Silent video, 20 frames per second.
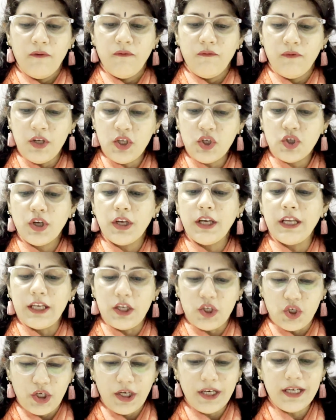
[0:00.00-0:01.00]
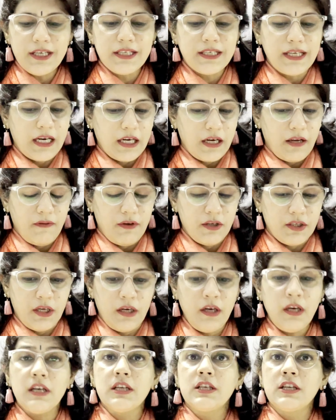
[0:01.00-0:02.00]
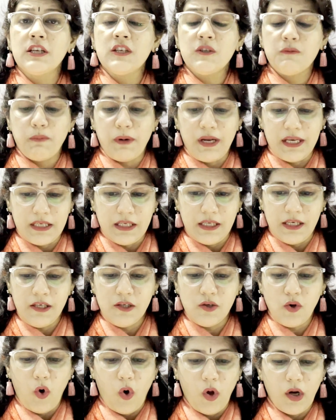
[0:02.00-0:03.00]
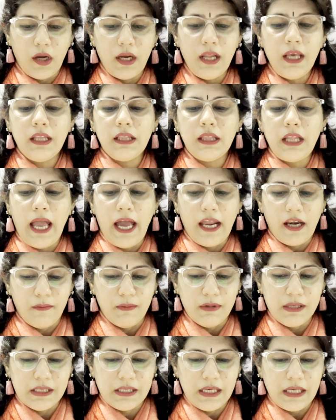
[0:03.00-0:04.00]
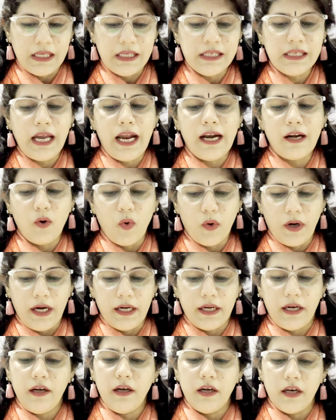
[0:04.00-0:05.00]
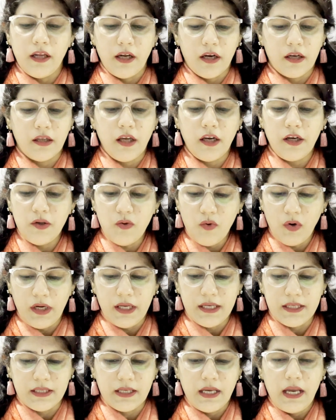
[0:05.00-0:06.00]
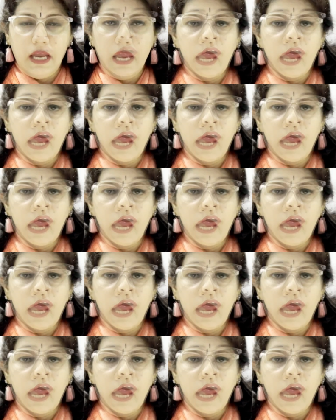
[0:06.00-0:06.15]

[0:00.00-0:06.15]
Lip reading: which initiates cell division. It is present only in animal cells and located near the nucleus.